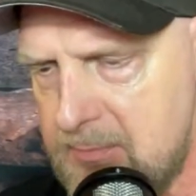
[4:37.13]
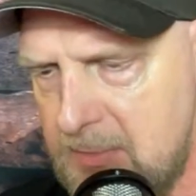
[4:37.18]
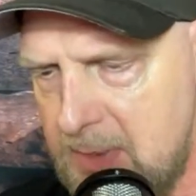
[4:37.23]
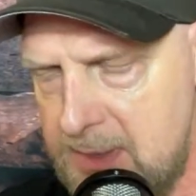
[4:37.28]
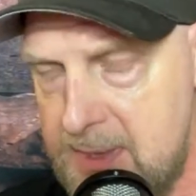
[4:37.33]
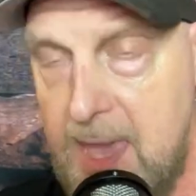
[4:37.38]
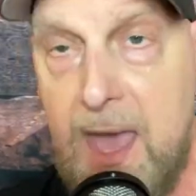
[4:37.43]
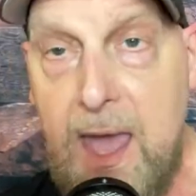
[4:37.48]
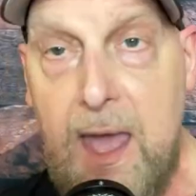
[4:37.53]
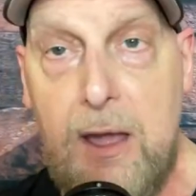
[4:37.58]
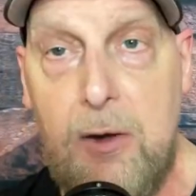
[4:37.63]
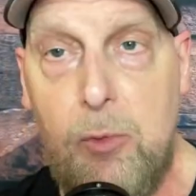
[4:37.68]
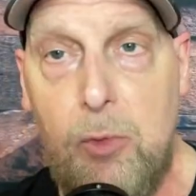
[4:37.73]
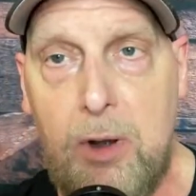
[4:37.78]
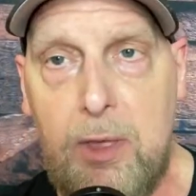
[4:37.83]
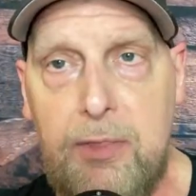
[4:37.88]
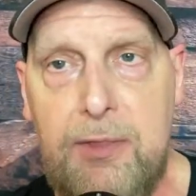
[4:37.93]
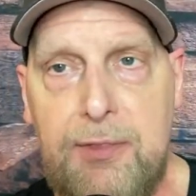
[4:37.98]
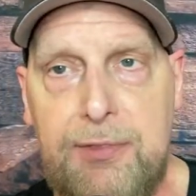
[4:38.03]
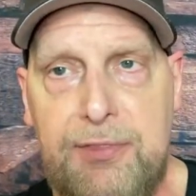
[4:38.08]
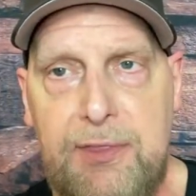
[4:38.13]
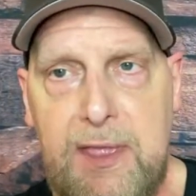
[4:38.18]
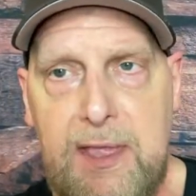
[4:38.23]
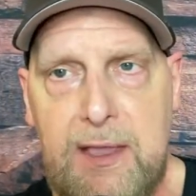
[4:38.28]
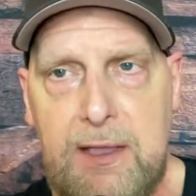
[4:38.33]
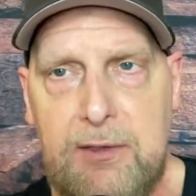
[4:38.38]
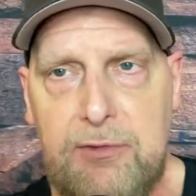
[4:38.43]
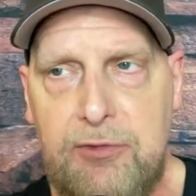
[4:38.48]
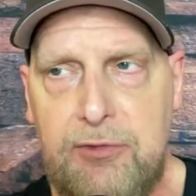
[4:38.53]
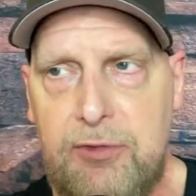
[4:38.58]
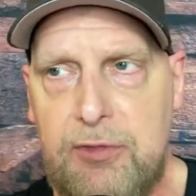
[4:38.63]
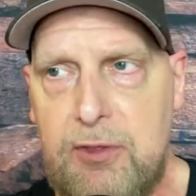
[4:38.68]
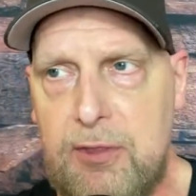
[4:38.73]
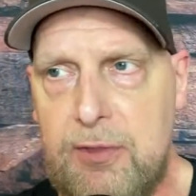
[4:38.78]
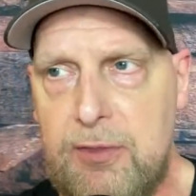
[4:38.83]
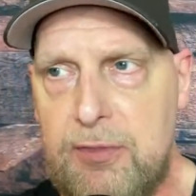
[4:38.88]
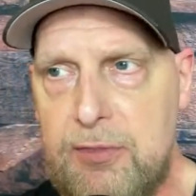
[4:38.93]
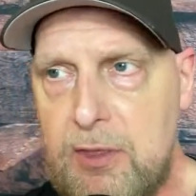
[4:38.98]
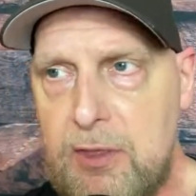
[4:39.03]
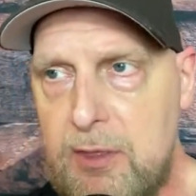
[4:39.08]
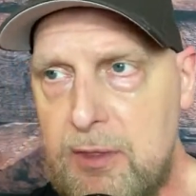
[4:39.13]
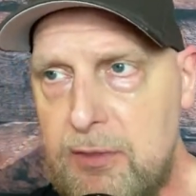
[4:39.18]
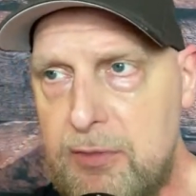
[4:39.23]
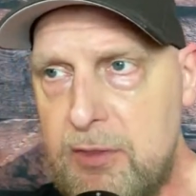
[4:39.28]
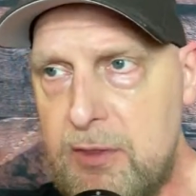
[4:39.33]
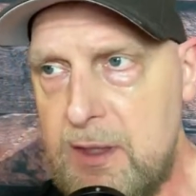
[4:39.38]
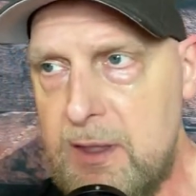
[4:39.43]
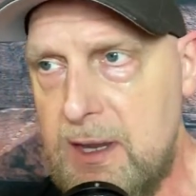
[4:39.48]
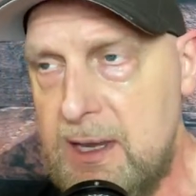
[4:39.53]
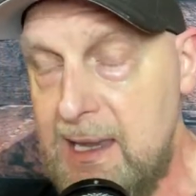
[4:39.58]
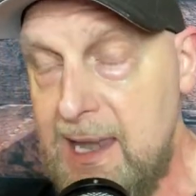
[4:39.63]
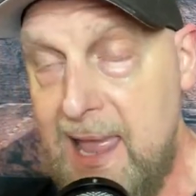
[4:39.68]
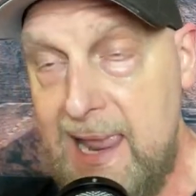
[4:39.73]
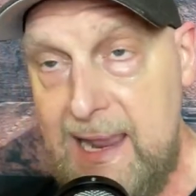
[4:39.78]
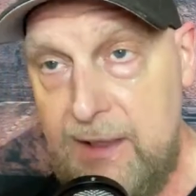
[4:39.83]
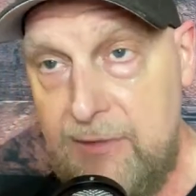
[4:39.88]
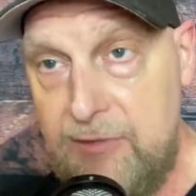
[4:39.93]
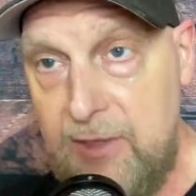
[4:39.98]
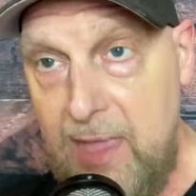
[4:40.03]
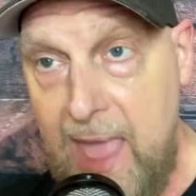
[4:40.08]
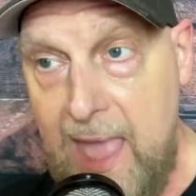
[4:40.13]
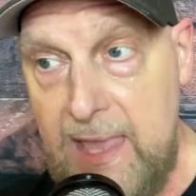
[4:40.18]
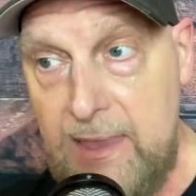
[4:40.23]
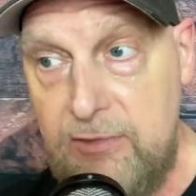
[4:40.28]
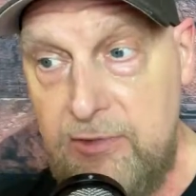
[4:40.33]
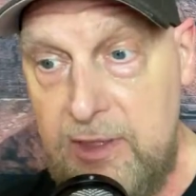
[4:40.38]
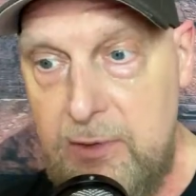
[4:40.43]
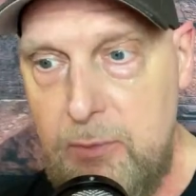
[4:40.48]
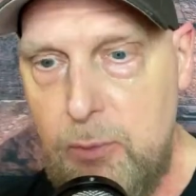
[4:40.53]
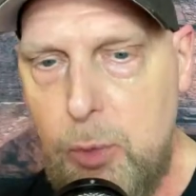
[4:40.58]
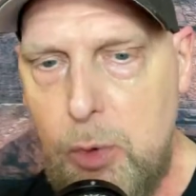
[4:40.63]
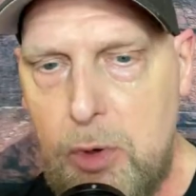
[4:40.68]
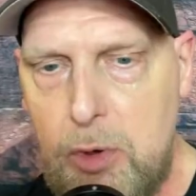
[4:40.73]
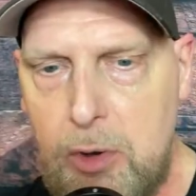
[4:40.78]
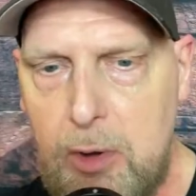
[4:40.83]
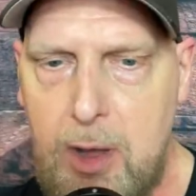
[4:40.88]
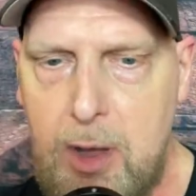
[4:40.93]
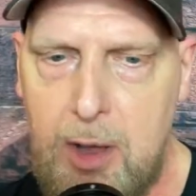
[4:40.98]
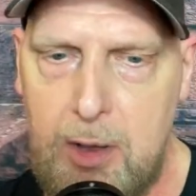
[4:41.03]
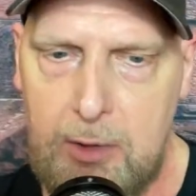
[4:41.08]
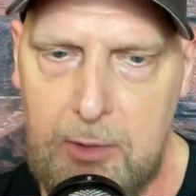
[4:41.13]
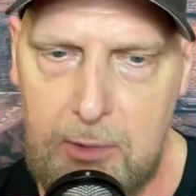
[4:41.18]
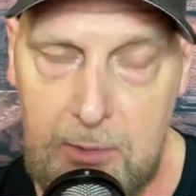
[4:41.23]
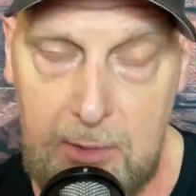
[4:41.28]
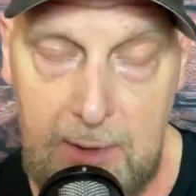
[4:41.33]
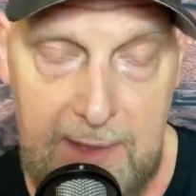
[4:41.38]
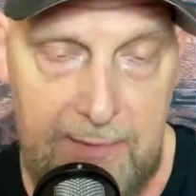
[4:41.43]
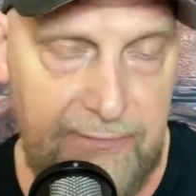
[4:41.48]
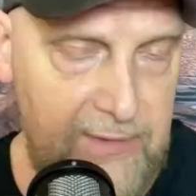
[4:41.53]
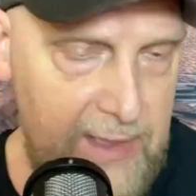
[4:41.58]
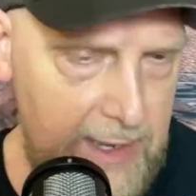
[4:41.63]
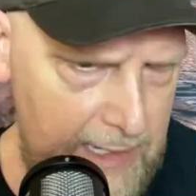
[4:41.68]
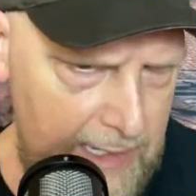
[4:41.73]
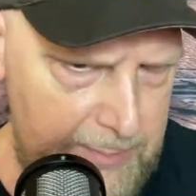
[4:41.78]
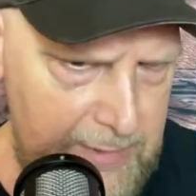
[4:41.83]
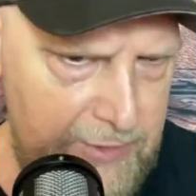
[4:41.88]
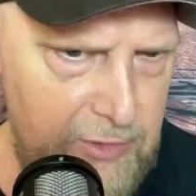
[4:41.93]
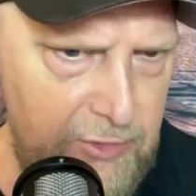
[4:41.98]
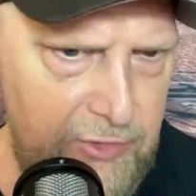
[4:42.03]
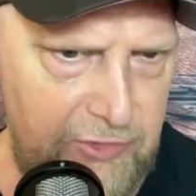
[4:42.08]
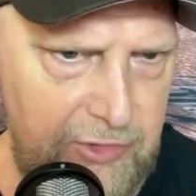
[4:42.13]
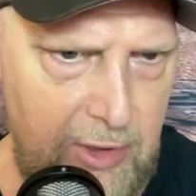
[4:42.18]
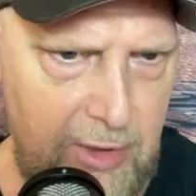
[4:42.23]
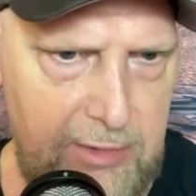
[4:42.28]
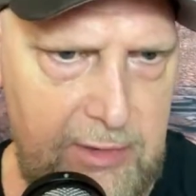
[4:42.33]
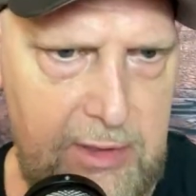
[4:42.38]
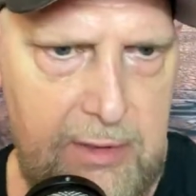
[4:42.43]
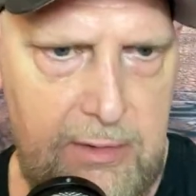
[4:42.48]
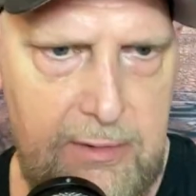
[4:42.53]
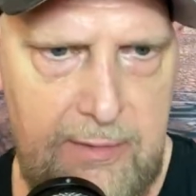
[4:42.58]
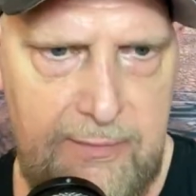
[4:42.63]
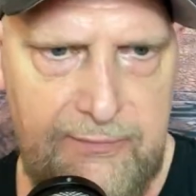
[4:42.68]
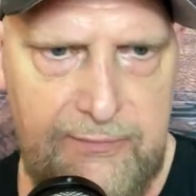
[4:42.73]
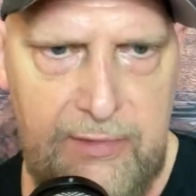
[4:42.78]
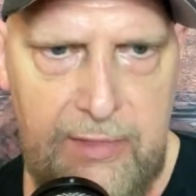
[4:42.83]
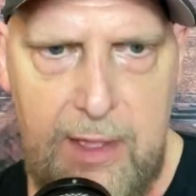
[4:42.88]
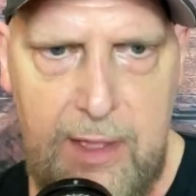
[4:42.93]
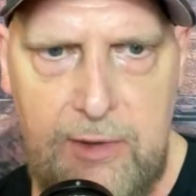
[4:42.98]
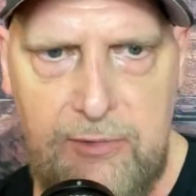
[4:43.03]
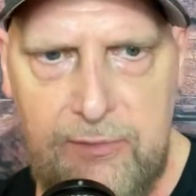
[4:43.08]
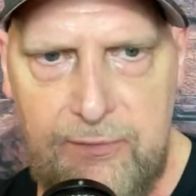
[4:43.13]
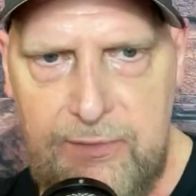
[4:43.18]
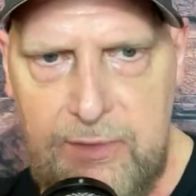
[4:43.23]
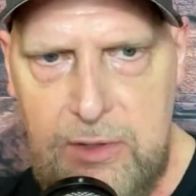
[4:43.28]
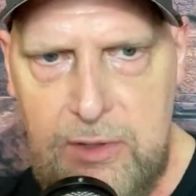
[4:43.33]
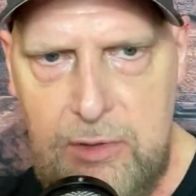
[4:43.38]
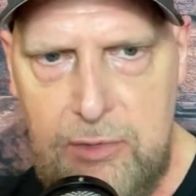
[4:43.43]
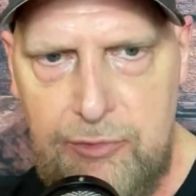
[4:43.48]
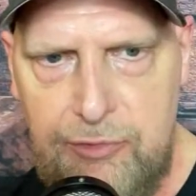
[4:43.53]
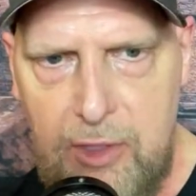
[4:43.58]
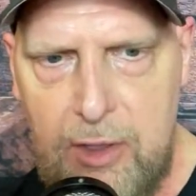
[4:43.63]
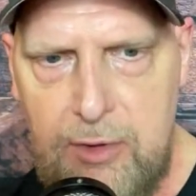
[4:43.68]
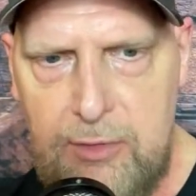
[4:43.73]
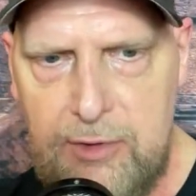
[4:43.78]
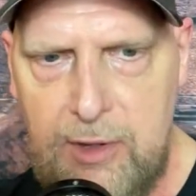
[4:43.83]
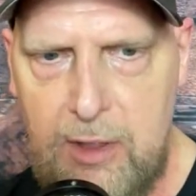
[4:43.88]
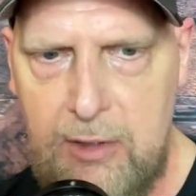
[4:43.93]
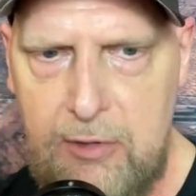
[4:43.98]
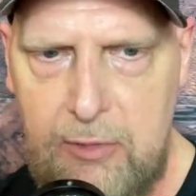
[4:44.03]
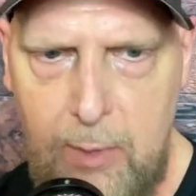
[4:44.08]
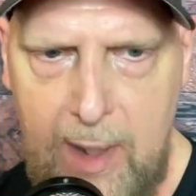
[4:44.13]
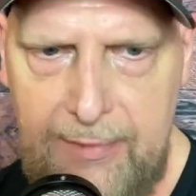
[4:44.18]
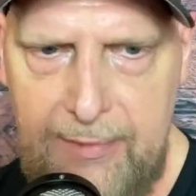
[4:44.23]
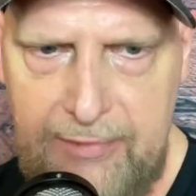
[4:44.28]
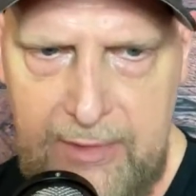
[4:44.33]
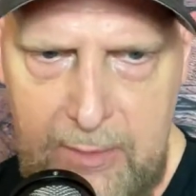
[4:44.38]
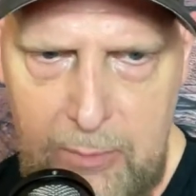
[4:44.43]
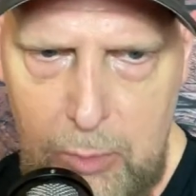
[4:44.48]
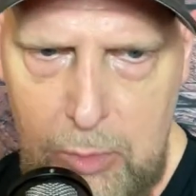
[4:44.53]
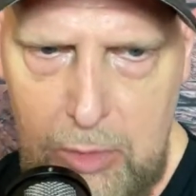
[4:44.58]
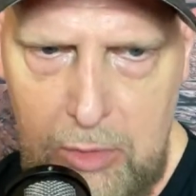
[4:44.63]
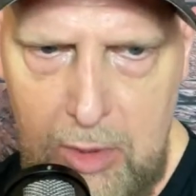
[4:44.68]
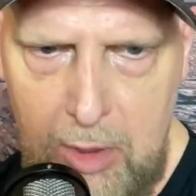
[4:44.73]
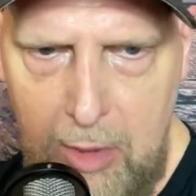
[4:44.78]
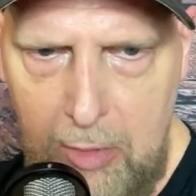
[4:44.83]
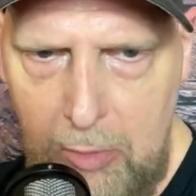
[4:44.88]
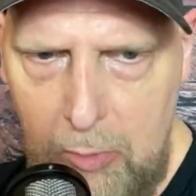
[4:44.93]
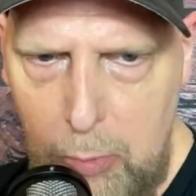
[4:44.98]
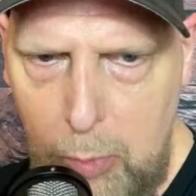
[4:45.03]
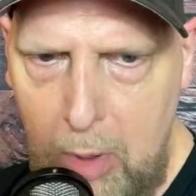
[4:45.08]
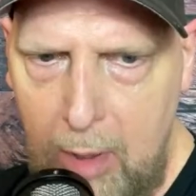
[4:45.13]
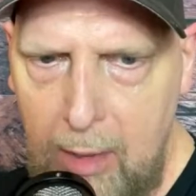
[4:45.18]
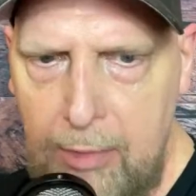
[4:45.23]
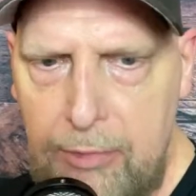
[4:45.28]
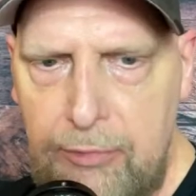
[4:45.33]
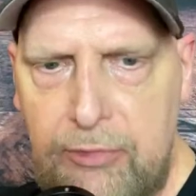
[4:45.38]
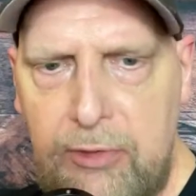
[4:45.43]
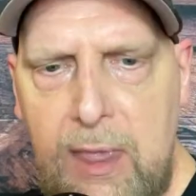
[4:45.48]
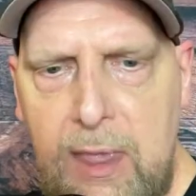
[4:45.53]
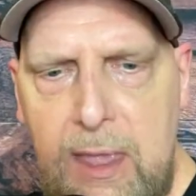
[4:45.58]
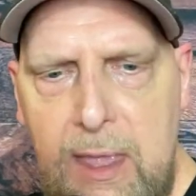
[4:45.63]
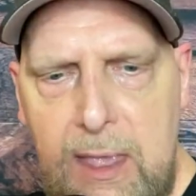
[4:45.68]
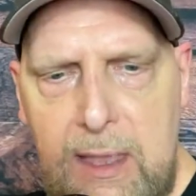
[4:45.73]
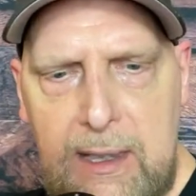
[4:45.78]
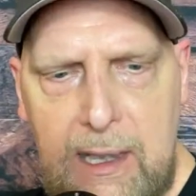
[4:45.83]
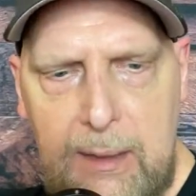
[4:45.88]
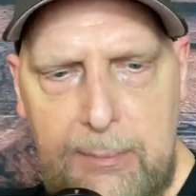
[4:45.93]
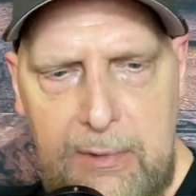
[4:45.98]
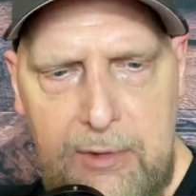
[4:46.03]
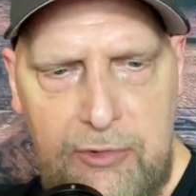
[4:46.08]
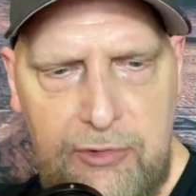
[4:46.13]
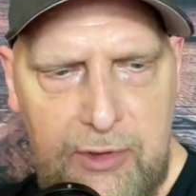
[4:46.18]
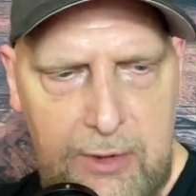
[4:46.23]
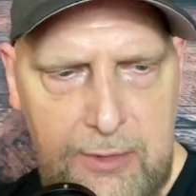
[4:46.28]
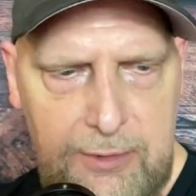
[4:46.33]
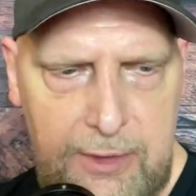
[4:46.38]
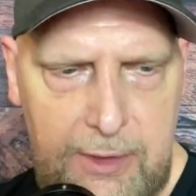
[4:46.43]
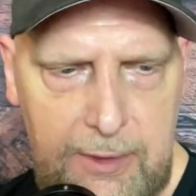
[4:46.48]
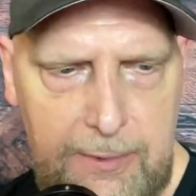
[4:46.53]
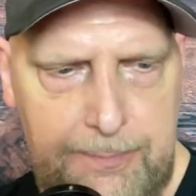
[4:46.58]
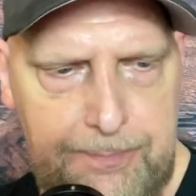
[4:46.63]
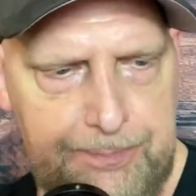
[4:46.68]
Yeah, one of the things that the late Andy Warhol, in fact, let me just show you, for those of you who don't know who Andy Warhol was, let me show you.